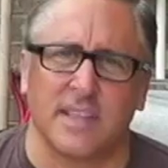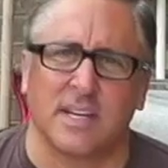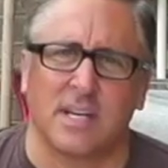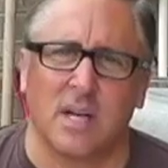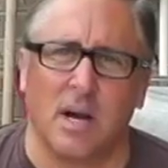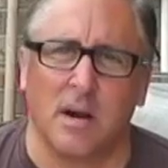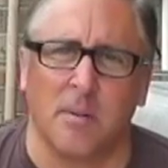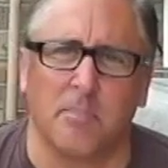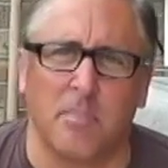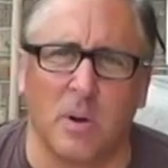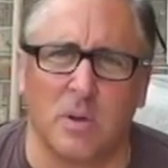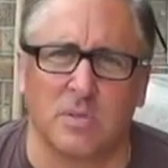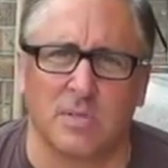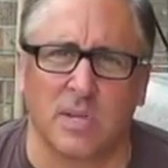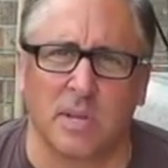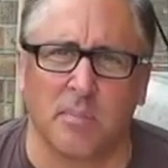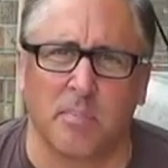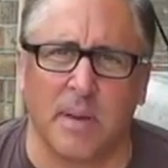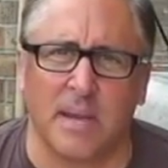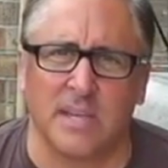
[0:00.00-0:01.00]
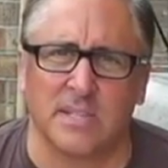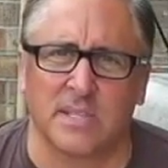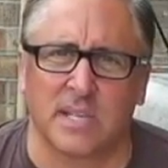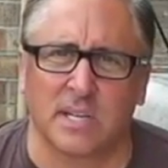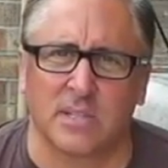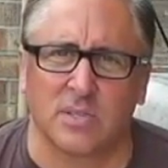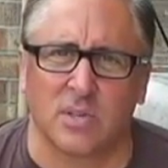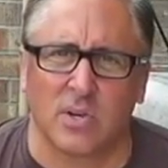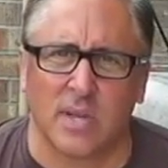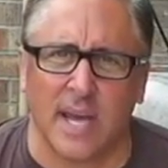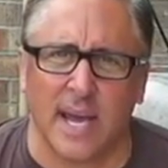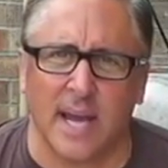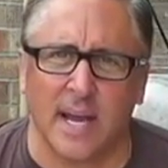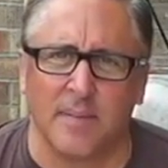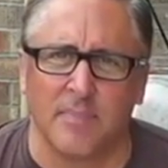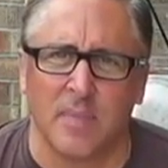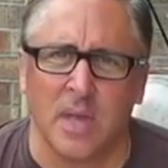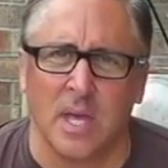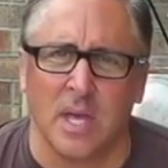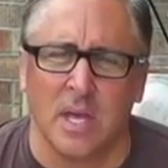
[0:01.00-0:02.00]
and the composting basics, okay?
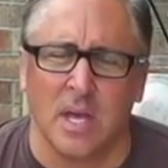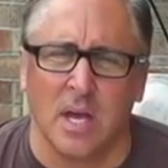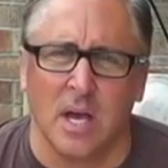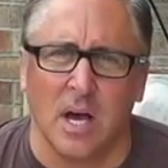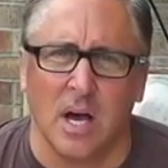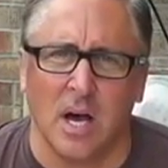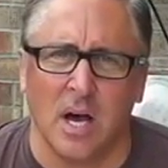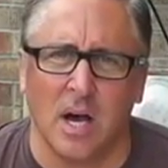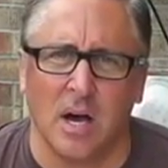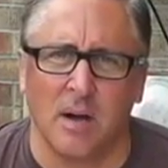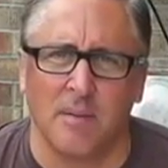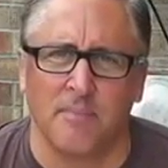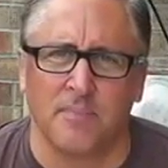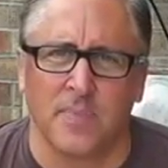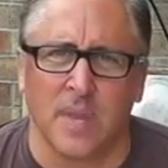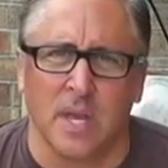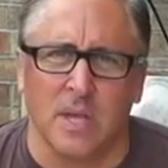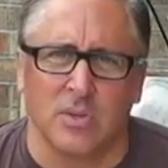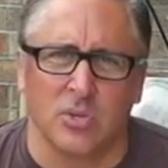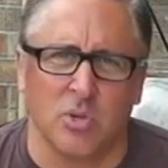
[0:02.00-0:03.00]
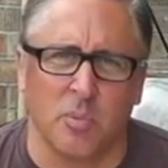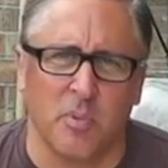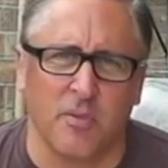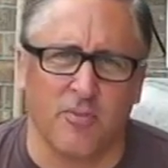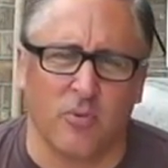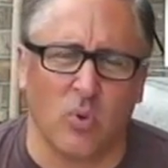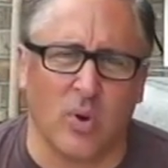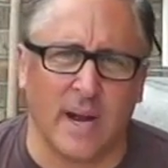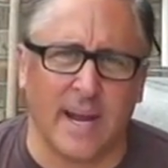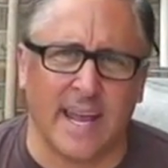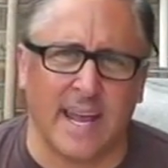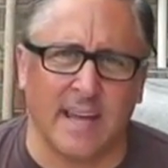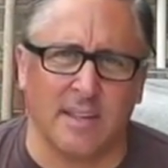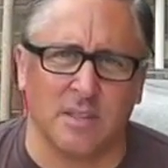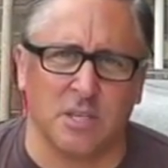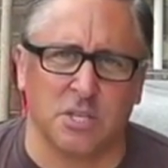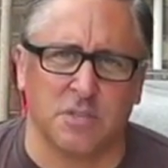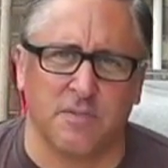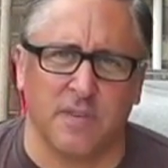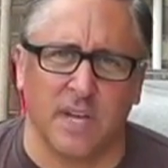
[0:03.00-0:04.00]
Um, so before I
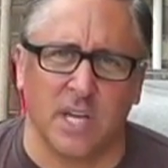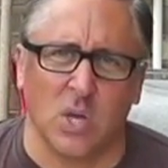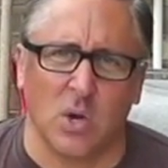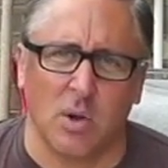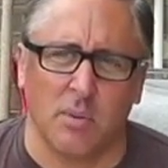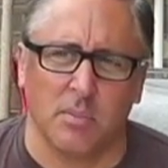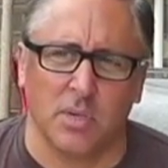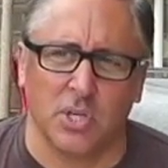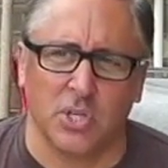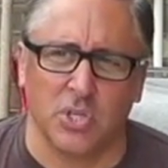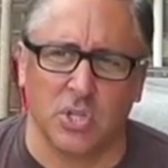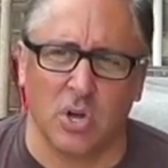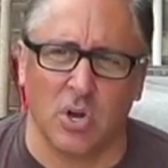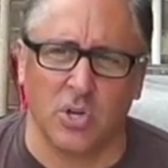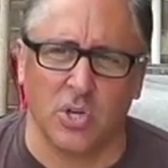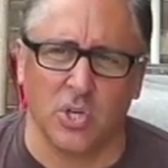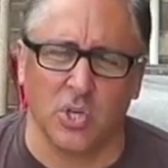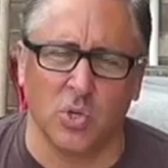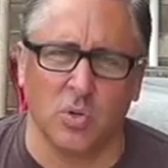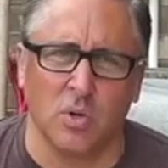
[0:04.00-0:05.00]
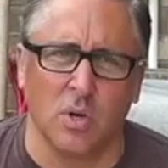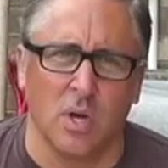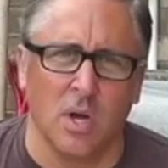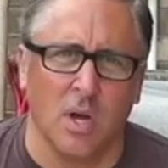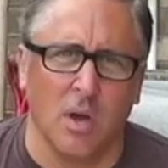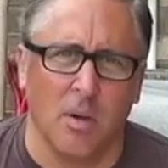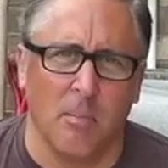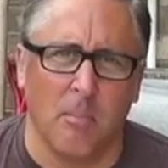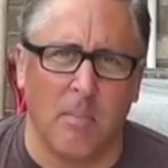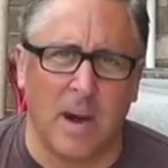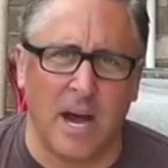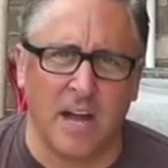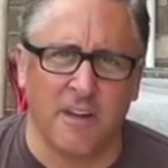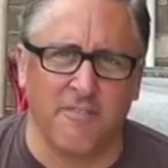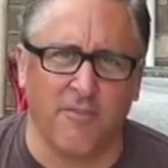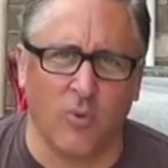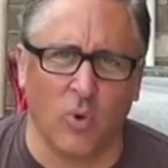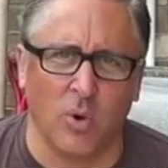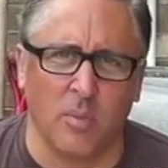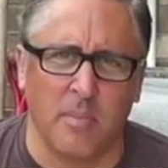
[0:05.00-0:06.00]
end this video, I'm going to show you my
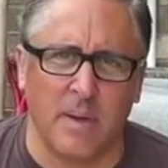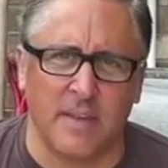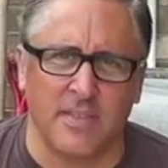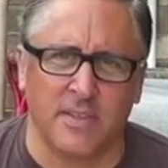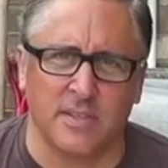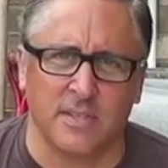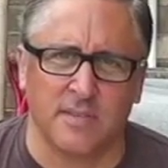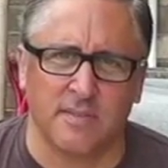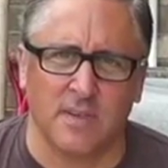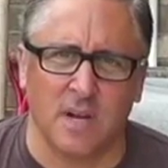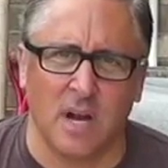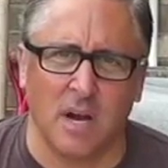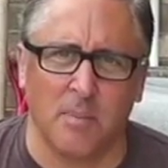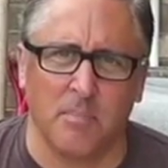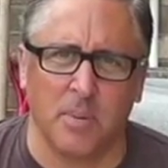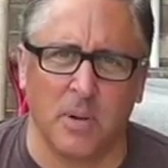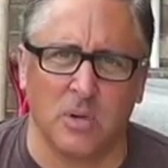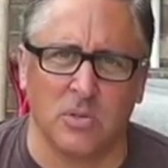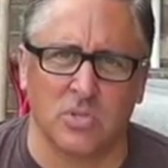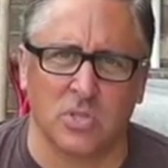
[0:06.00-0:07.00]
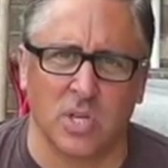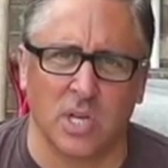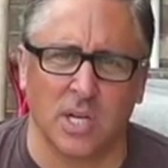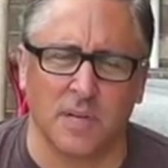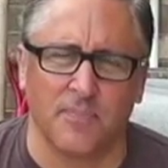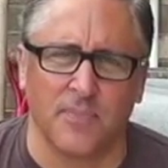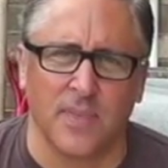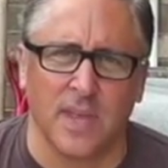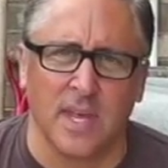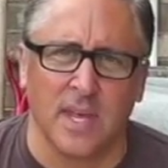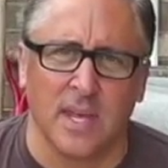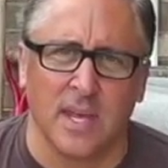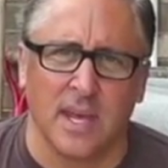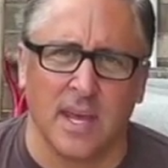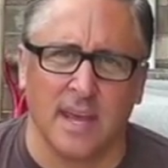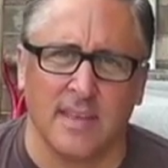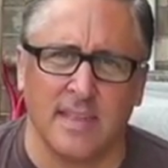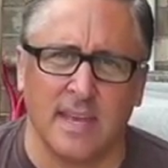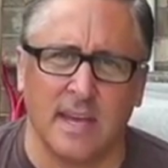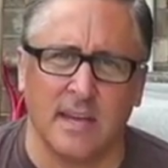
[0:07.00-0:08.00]
four methods of composting,
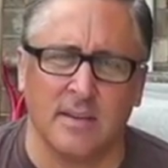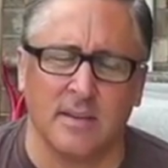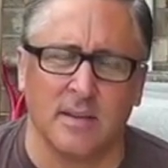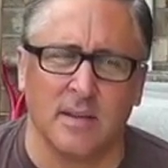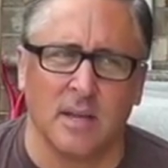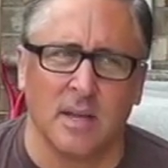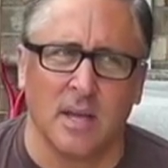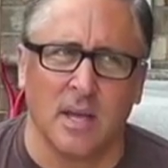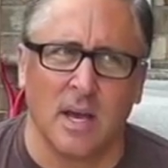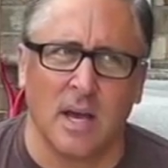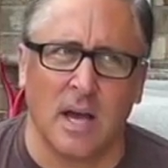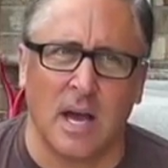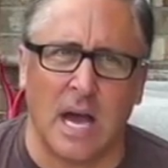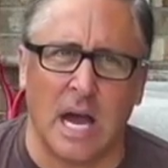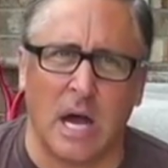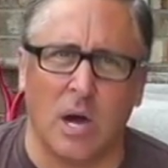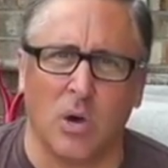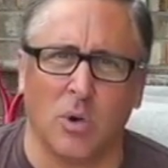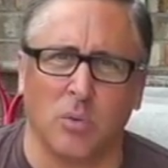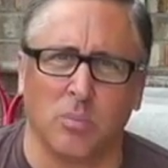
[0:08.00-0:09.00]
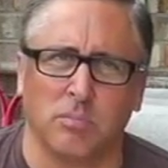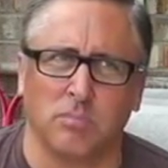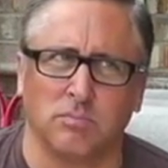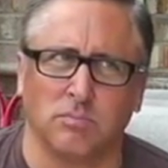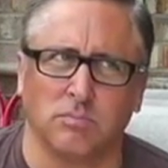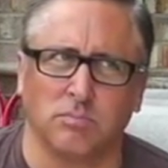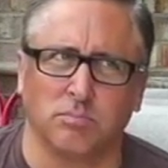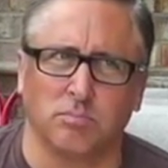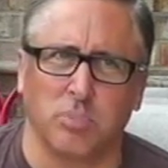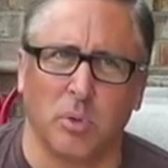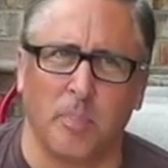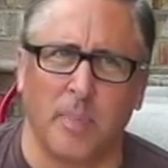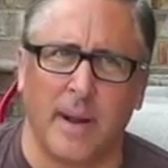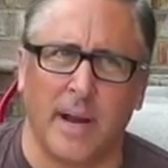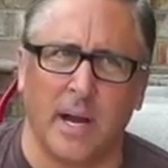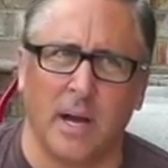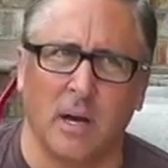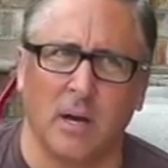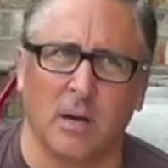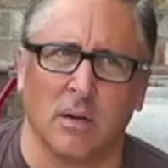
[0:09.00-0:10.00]
and then uh, I'll
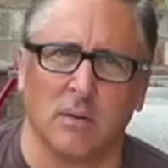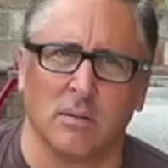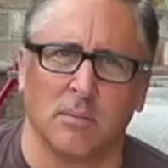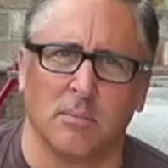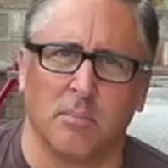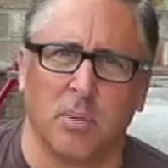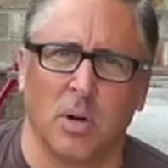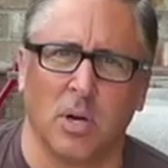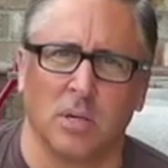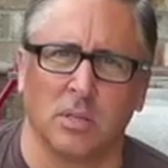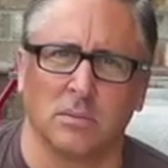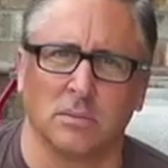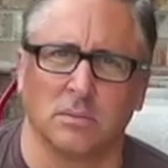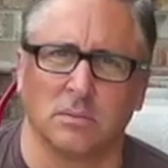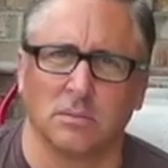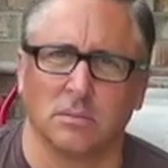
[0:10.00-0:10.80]
prepare part